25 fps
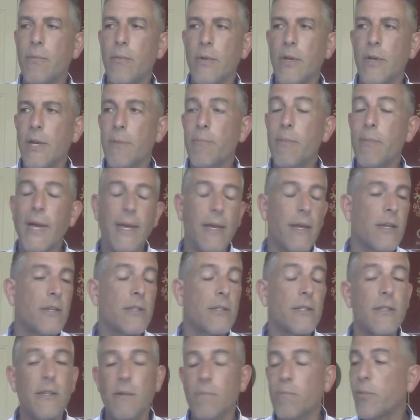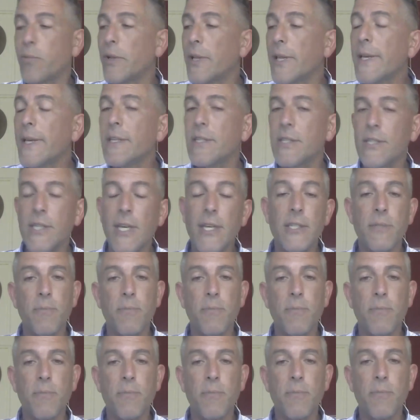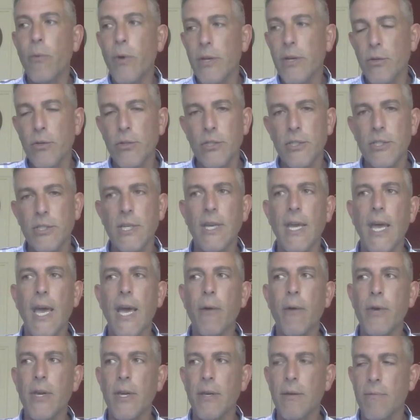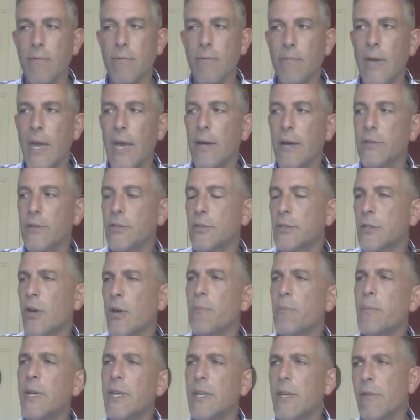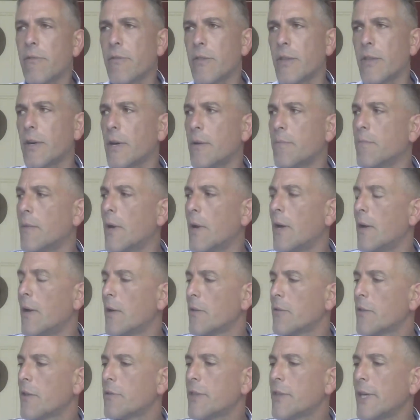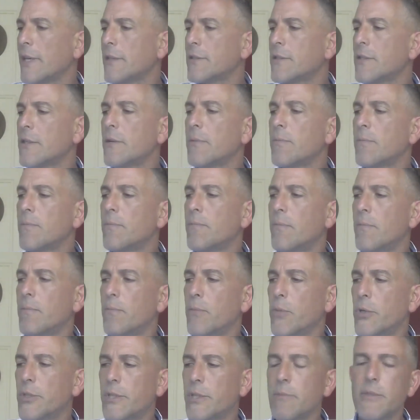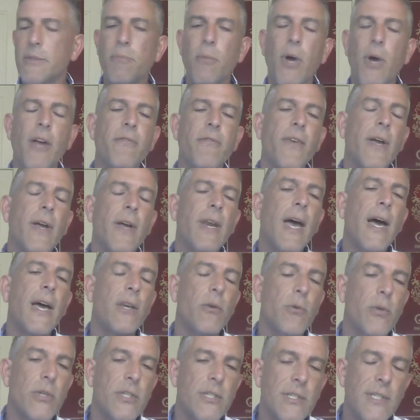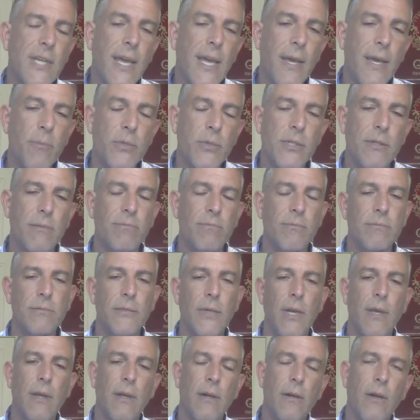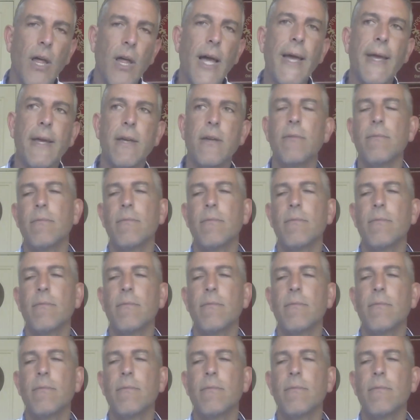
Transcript: it makes complete sense, particularly when you see how so many of the things that Muslims might find hard to accept, like